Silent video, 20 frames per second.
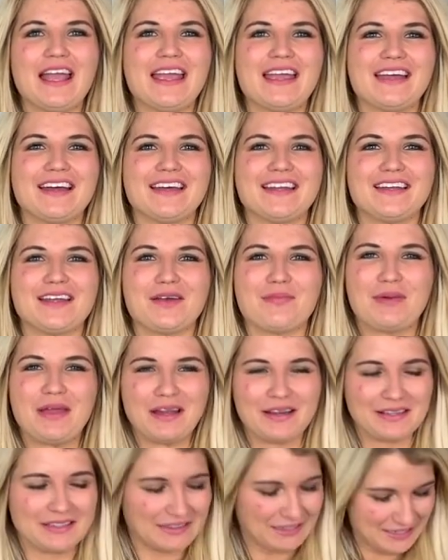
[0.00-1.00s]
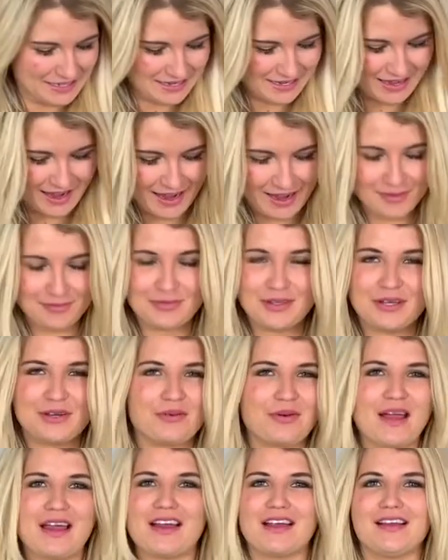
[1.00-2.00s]
and apparently I'm gonna
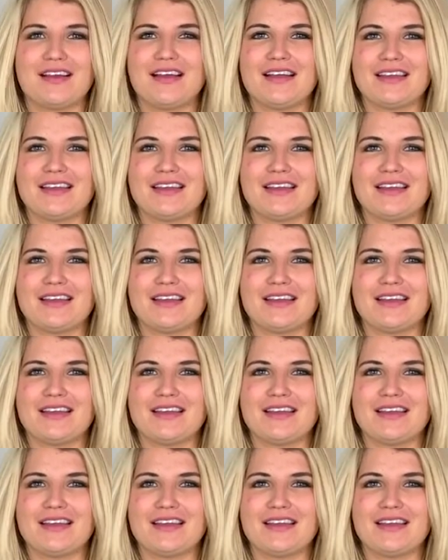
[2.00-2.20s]
wear